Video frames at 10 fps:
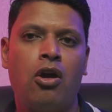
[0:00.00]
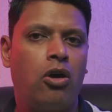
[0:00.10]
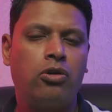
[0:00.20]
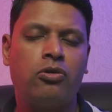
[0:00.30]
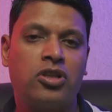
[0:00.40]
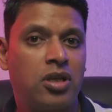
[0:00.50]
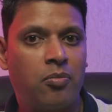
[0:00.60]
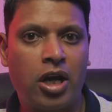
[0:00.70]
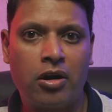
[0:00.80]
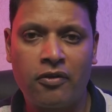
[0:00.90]
or doing some
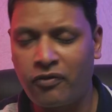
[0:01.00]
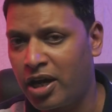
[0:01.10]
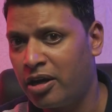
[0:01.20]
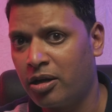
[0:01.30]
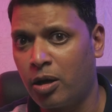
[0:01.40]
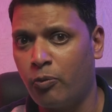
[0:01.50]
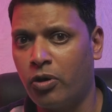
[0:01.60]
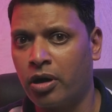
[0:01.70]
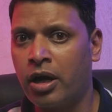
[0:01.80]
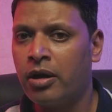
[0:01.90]
kind of editing
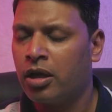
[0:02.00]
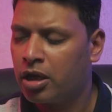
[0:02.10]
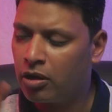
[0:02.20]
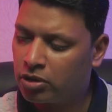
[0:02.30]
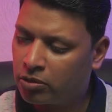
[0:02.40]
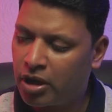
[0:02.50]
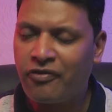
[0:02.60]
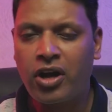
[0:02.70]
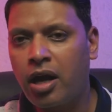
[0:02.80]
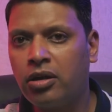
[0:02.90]
work. Now, the
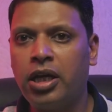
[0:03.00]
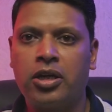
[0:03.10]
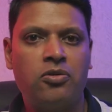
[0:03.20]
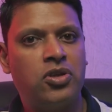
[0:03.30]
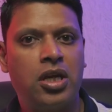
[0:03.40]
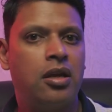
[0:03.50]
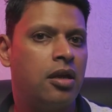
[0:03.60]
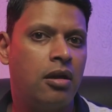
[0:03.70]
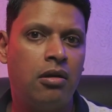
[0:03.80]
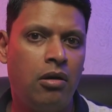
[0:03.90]
graphic card that you see
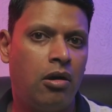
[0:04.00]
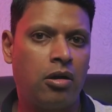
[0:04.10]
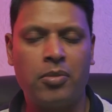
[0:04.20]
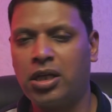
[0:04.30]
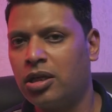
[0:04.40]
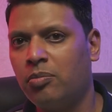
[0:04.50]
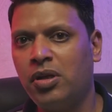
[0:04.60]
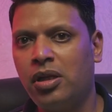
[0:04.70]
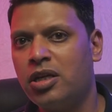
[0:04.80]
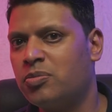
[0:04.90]
here on my
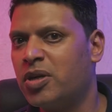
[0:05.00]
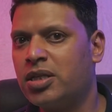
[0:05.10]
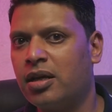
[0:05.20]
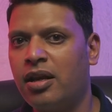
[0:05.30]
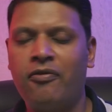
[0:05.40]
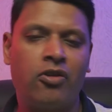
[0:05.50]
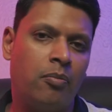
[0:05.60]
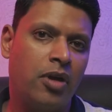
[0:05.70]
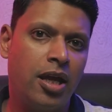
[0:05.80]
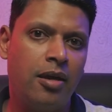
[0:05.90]
table is basically
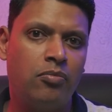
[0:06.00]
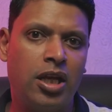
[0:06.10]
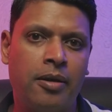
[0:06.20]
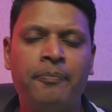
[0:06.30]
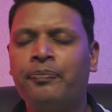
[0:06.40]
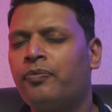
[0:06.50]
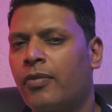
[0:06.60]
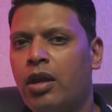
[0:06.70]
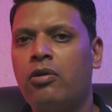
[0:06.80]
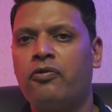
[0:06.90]
from AMD.
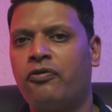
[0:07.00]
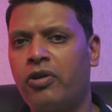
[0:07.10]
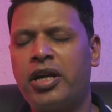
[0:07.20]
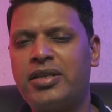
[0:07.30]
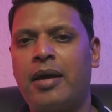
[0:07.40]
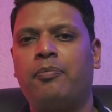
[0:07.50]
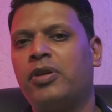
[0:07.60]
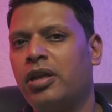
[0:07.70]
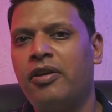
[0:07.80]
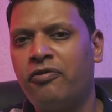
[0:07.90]
Now, for
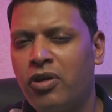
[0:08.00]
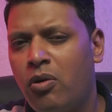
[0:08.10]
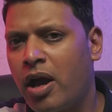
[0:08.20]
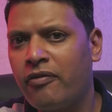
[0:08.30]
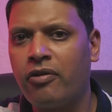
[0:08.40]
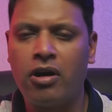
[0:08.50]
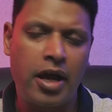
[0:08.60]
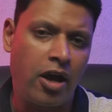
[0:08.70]
example, if you have